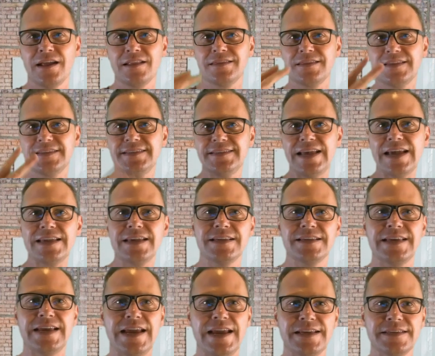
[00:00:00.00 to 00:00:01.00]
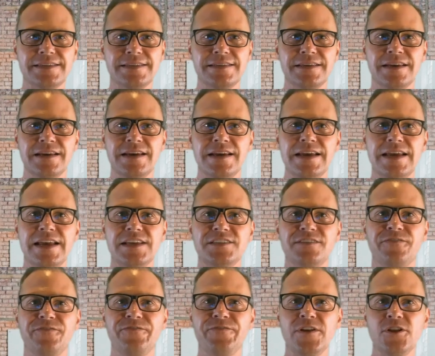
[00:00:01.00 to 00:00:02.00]
The second case is
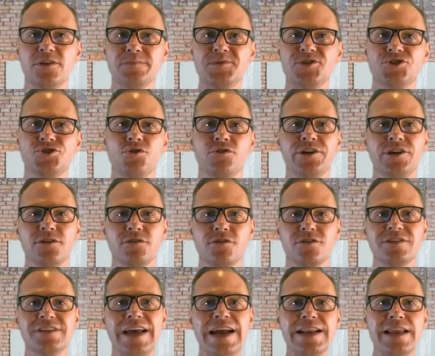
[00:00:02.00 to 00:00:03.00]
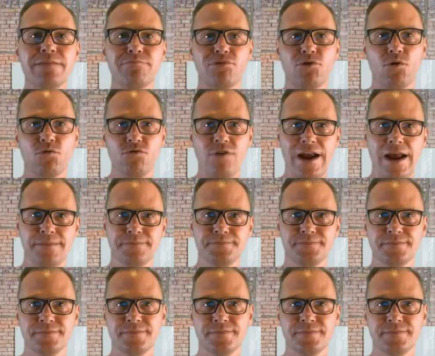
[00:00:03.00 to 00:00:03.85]
Philips' circular lighting program.